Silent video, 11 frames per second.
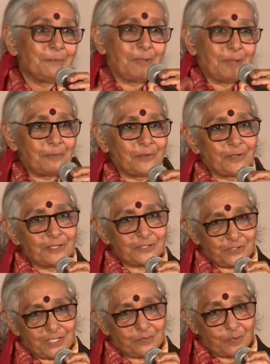the people on the
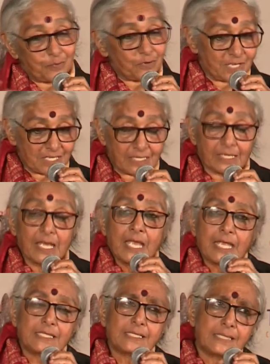street were protesting.
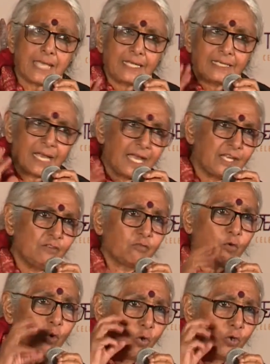It's that kind
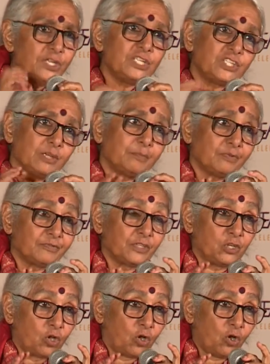of ownership of
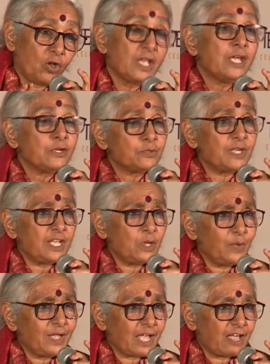the law. Today
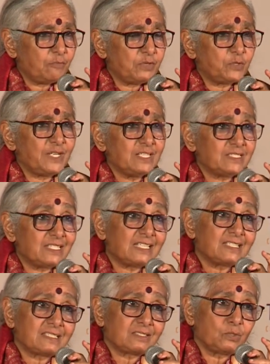we have between
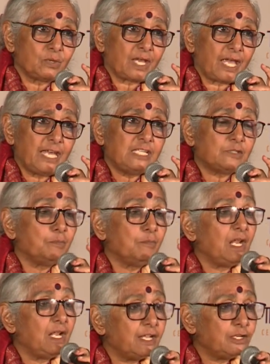six to eight
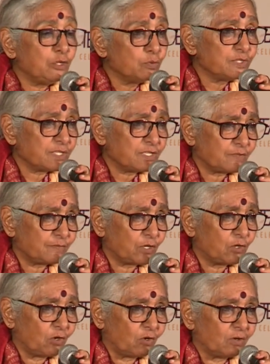million users of the
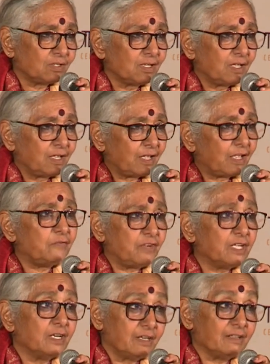law
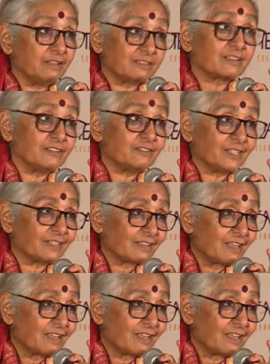every year in this country.